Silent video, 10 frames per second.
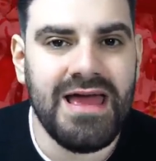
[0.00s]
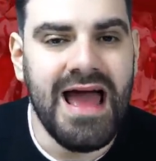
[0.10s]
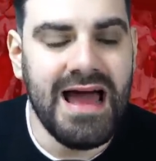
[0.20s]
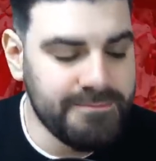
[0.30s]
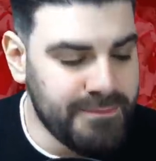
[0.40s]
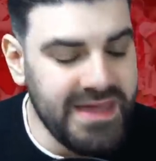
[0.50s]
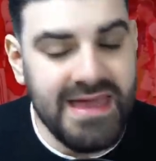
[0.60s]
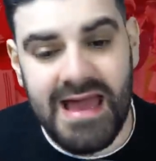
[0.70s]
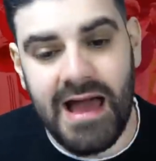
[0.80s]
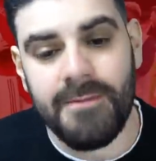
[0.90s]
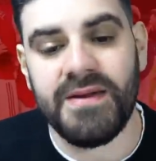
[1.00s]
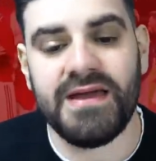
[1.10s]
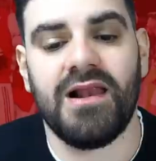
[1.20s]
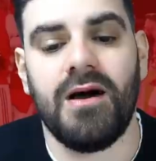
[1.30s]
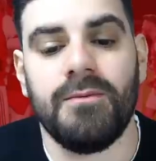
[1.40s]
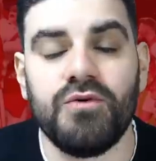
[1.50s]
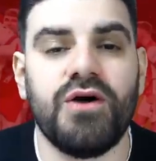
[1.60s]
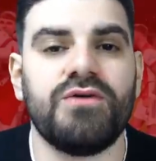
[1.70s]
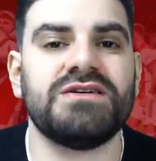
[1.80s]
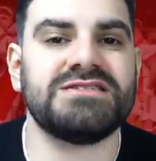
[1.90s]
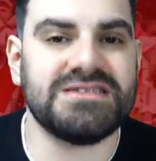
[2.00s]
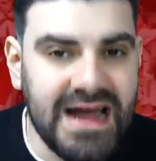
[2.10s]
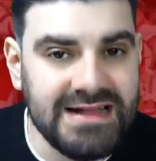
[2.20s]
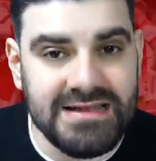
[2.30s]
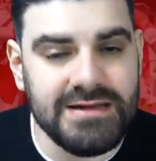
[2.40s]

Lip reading: And being at a big club, although the standard